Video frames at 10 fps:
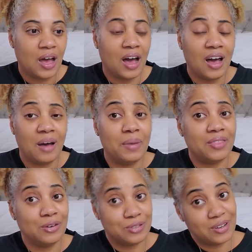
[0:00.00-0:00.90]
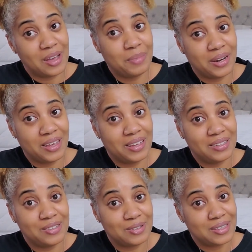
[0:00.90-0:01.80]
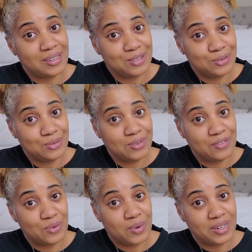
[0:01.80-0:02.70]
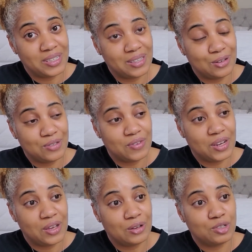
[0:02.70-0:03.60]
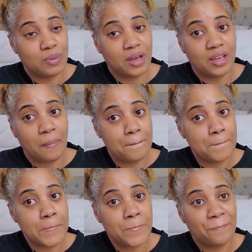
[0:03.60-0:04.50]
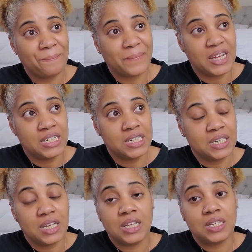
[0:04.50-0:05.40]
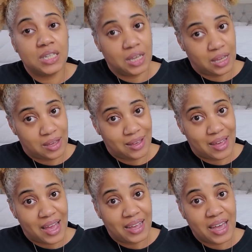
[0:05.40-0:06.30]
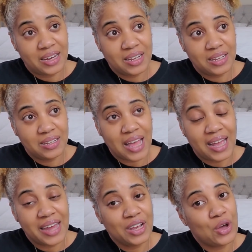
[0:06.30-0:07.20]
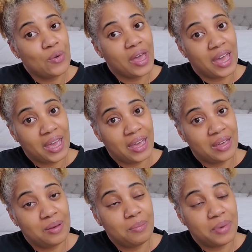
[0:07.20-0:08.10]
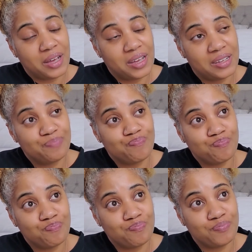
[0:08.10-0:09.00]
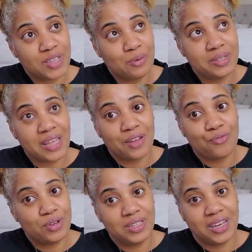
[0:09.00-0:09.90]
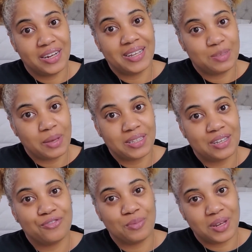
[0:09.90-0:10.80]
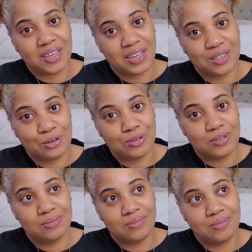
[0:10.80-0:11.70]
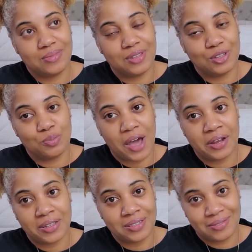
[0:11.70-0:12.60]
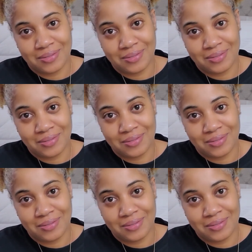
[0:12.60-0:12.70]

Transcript: Um, and those are coming in, so stay tuned if you want to see those videos. But yeah, I kind of, like, I didn't go ham, but it was like really unexpected for me to get those those products.